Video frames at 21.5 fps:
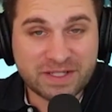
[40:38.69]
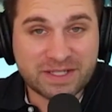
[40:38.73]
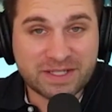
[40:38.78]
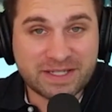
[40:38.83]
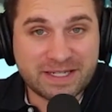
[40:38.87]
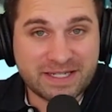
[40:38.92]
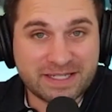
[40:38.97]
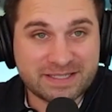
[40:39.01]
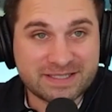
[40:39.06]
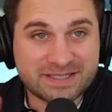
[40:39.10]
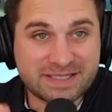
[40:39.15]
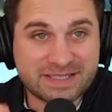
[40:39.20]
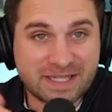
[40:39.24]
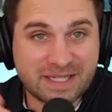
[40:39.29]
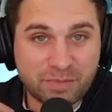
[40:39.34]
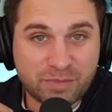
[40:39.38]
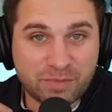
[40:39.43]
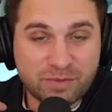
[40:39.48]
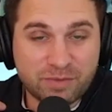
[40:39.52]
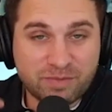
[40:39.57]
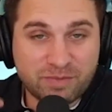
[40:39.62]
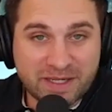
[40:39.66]
in
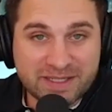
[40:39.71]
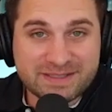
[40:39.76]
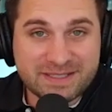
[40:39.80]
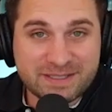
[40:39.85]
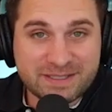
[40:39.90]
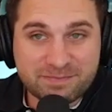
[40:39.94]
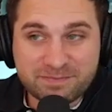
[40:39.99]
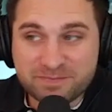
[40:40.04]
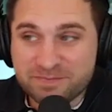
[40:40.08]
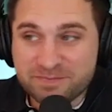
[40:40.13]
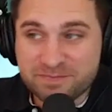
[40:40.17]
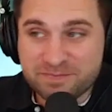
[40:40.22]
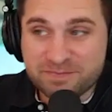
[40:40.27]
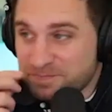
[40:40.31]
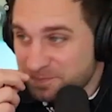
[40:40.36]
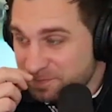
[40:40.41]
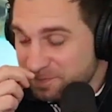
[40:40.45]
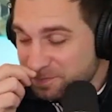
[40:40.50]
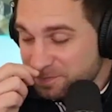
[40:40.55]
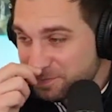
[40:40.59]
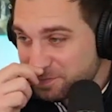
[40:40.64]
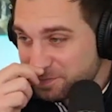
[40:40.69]
December, my team,
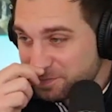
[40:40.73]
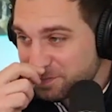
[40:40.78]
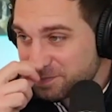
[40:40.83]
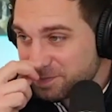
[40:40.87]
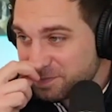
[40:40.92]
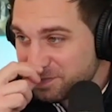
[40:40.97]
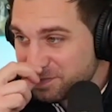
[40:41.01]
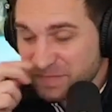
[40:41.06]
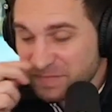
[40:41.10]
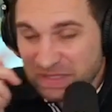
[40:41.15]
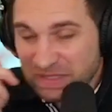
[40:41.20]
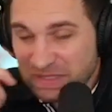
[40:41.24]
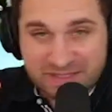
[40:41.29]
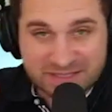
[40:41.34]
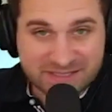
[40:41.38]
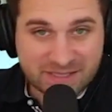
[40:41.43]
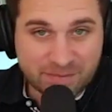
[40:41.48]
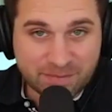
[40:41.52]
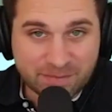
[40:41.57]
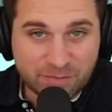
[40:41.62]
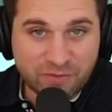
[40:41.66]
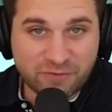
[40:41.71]
yeah,
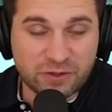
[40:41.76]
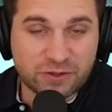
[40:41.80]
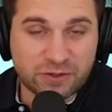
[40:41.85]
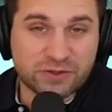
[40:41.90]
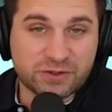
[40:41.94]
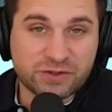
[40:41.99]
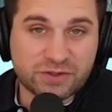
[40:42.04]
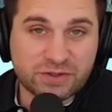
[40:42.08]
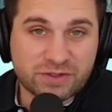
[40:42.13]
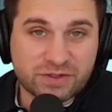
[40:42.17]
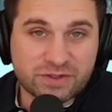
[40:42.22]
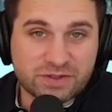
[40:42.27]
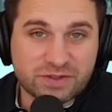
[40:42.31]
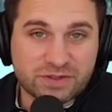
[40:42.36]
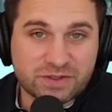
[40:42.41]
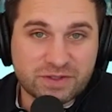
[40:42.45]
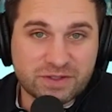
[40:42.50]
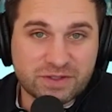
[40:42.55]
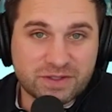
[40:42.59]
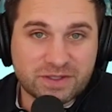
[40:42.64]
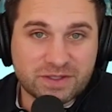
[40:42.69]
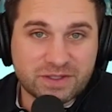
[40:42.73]
December 1st
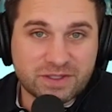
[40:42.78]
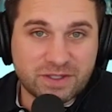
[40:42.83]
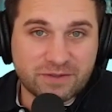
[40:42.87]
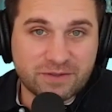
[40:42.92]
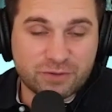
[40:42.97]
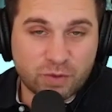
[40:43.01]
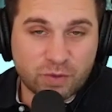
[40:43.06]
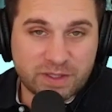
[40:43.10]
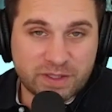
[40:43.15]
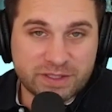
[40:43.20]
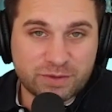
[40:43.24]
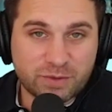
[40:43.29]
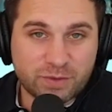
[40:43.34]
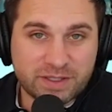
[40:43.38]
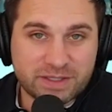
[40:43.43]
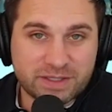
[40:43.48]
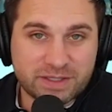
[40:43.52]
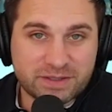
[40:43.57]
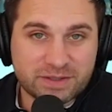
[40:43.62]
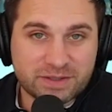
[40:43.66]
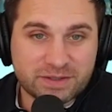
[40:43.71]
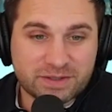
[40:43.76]
of
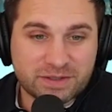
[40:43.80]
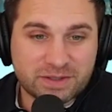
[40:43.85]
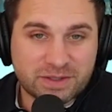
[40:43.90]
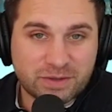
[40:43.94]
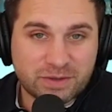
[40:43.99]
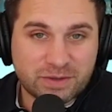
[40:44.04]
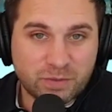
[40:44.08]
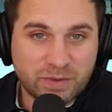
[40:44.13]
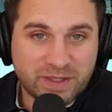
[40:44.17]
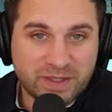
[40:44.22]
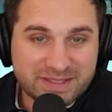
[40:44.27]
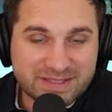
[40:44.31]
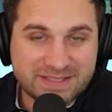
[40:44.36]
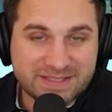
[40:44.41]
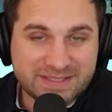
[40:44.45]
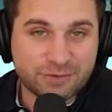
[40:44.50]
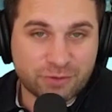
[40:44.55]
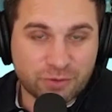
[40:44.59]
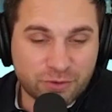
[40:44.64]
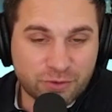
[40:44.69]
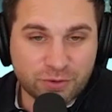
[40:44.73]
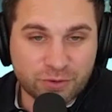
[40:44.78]
2020, we had
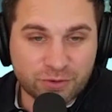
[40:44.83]
zero Google